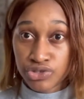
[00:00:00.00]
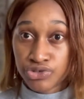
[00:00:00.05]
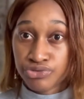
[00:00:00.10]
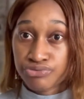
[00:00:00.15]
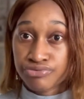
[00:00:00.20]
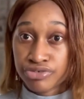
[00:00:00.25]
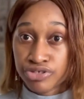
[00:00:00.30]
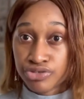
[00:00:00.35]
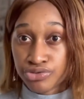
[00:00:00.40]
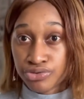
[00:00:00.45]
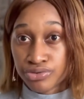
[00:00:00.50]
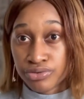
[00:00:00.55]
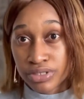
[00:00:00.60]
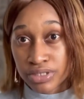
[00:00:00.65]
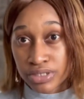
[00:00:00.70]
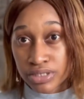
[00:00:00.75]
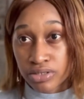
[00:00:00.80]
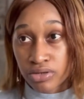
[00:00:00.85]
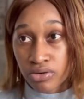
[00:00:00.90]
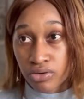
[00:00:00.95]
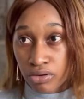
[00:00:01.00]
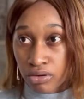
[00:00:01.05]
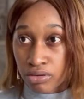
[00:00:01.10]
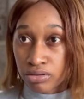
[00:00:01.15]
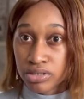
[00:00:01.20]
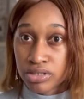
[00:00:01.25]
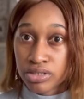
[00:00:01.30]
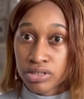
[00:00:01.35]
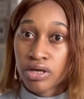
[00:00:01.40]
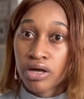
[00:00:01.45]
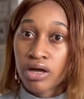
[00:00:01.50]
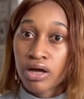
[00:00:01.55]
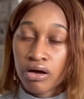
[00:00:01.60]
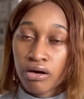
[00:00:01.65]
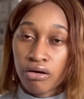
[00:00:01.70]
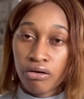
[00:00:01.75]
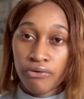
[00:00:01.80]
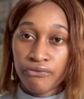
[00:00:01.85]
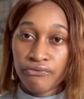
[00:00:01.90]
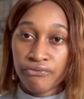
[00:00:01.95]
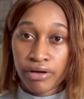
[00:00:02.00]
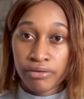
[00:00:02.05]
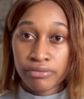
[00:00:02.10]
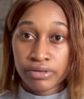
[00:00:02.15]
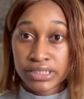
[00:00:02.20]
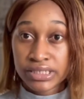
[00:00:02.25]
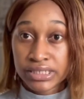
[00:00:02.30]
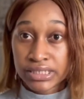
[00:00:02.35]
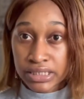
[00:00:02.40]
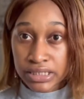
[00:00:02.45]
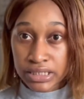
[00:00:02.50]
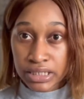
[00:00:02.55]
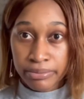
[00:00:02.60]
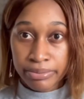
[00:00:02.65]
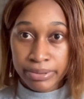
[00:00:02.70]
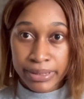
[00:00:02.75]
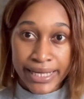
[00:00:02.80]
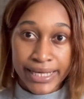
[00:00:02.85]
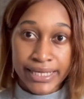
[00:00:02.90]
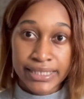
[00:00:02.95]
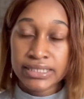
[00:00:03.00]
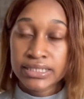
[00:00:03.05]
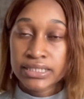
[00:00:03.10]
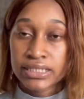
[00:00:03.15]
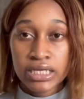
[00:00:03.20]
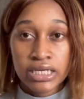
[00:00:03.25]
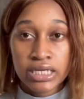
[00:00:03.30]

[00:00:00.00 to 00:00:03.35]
to reduce the cost of our data plans